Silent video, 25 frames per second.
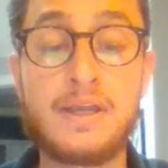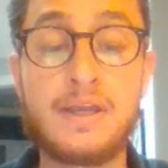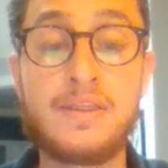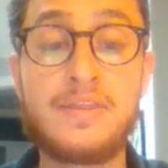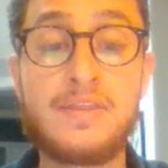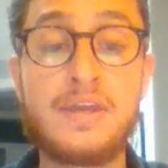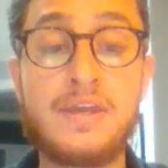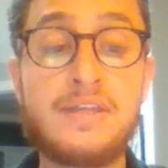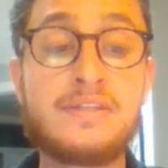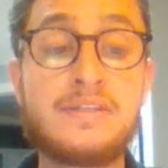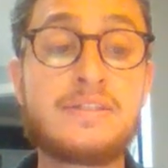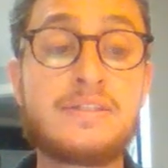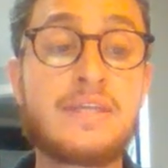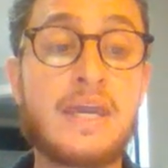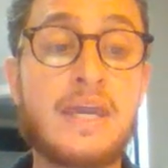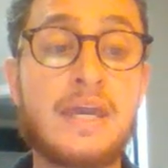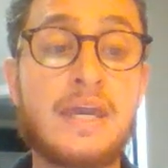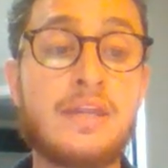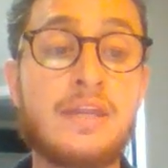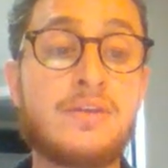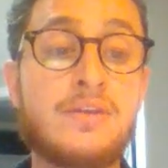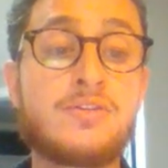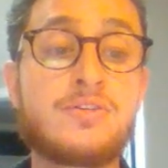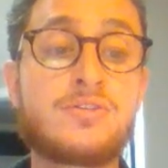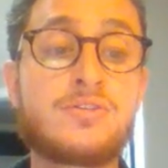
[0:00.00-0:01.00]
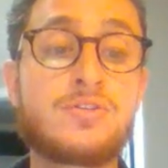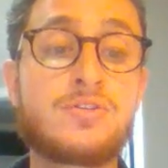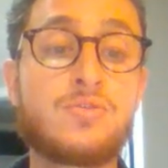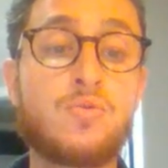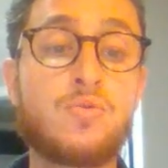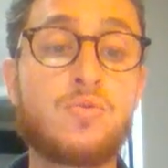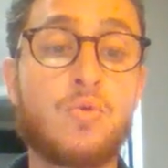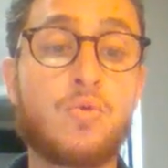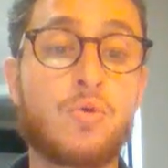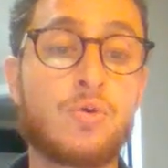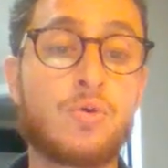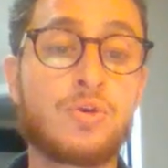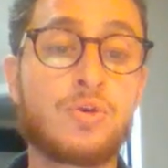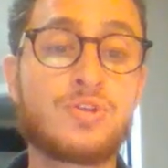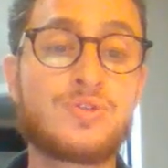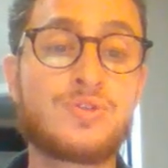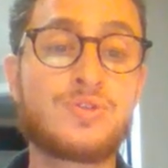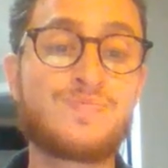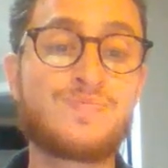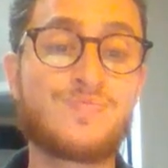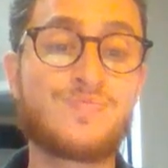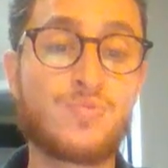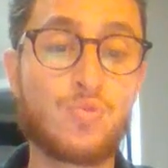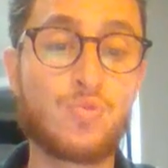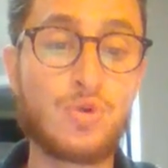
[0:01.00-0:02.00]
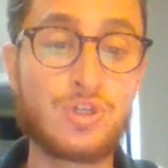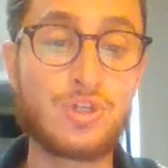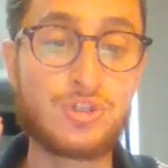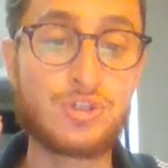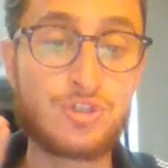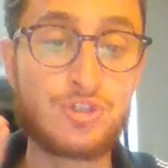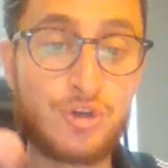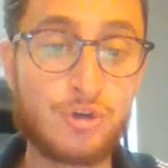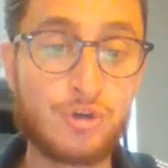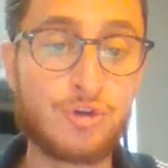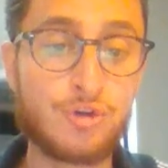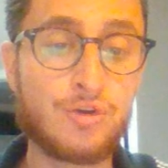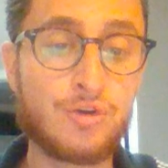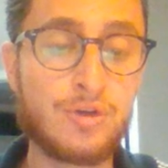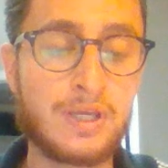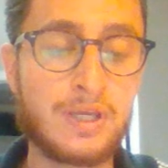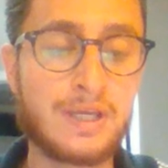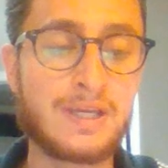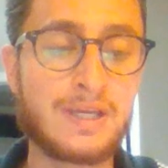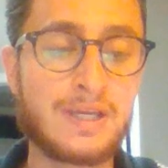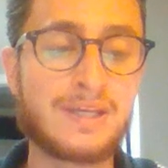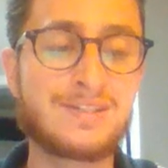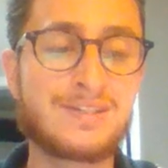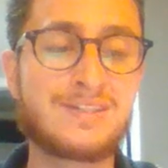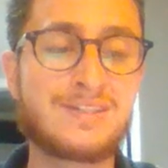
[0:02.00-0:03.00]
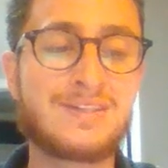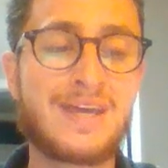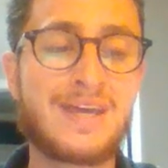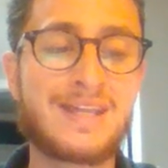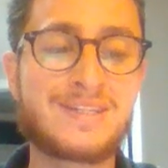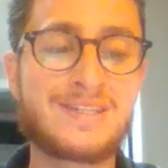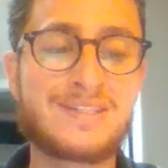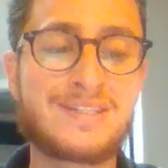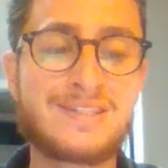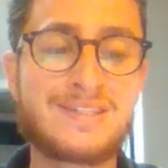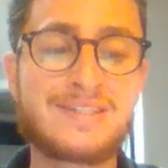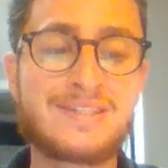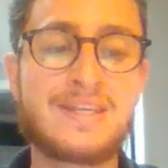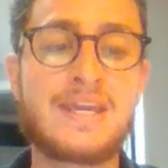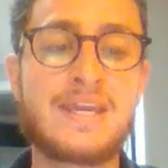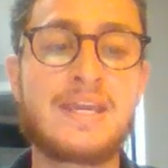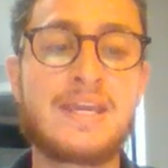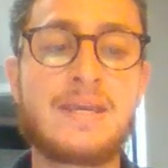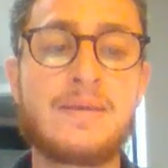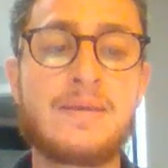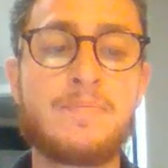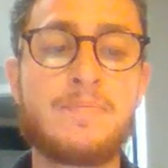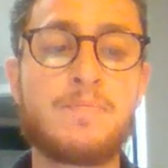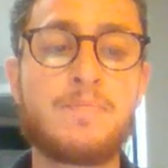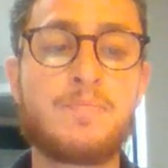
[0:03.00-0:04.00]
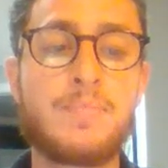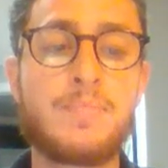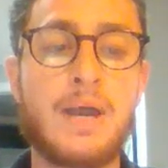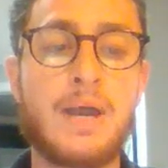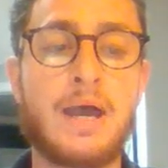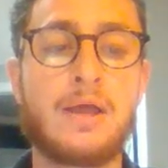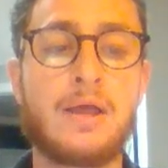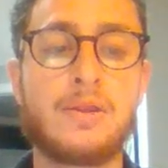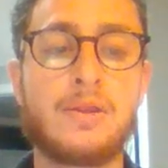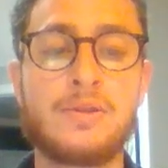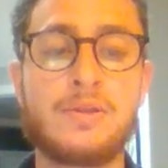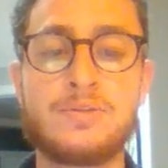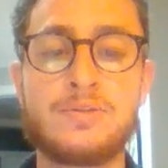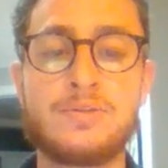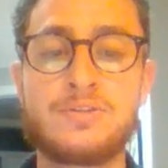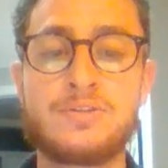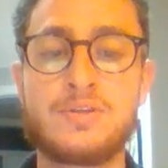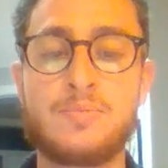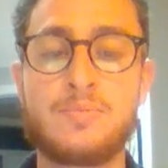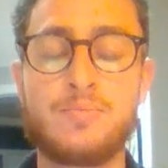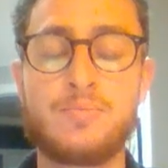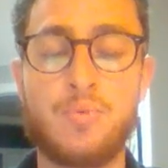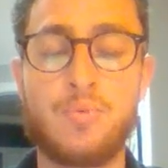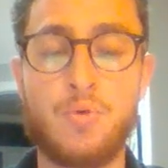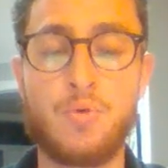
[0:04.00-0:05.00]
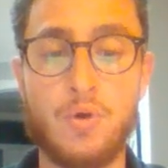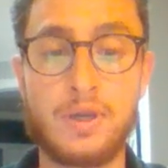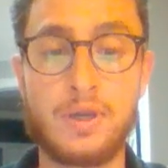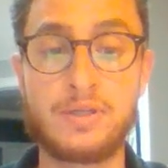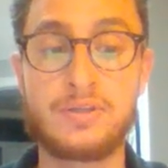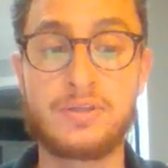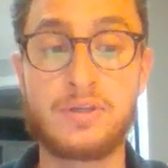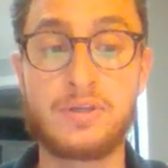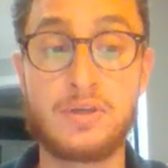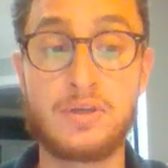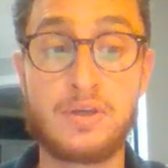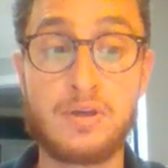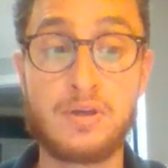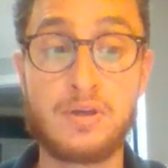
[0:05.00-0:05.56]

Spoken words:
they tend towards returning to that same balanced point